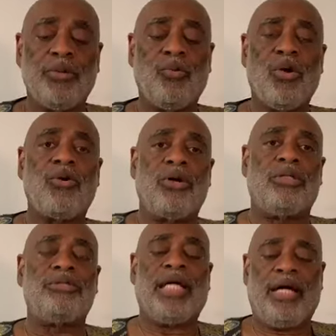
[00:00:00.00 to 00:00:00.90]
the
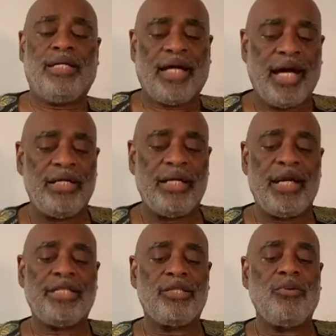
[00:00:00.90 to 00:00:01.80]
world, and
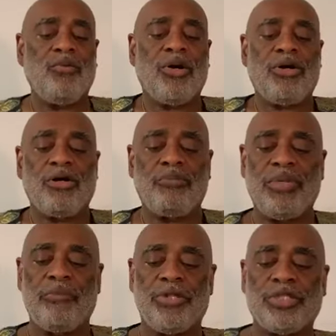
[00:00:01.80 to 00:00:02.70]
let the world
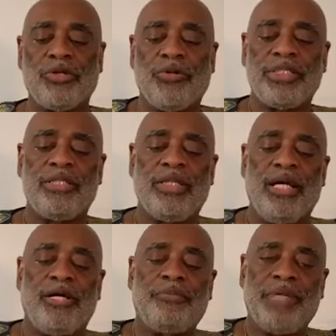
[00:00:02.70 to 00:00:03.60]
be restored to
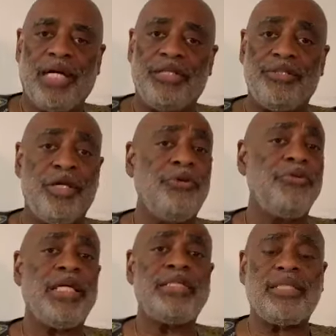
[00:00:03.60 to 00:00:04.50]
them in
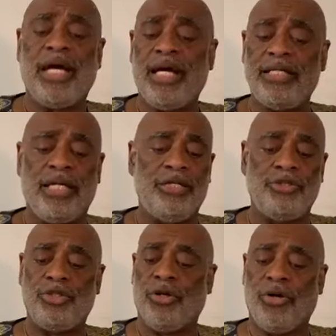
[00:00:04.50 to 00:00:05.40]
newness and
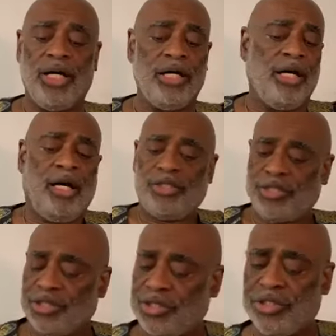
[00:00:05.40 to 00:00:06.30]
in joy
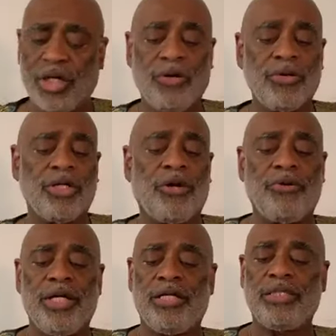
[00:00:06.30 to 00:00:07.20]
so
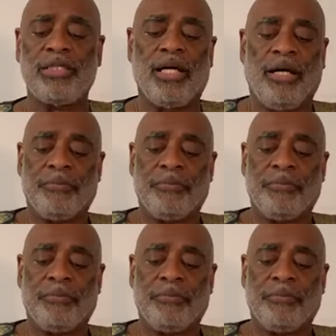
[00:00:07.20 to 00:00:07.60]
glorious